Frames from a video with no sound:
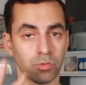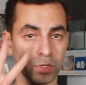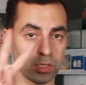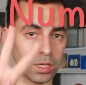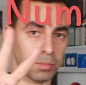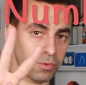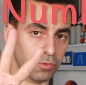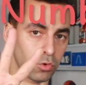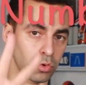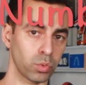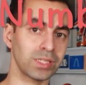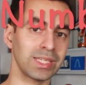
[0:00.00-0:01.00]
Reason number
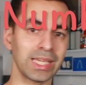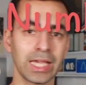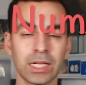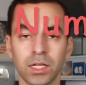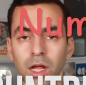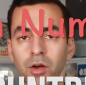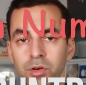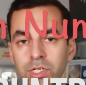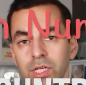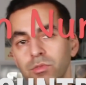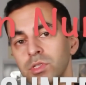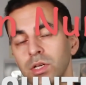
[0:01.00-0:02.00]
four, we're seeing
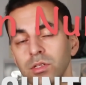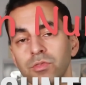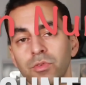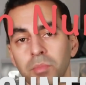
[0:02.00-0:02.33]
encouraging results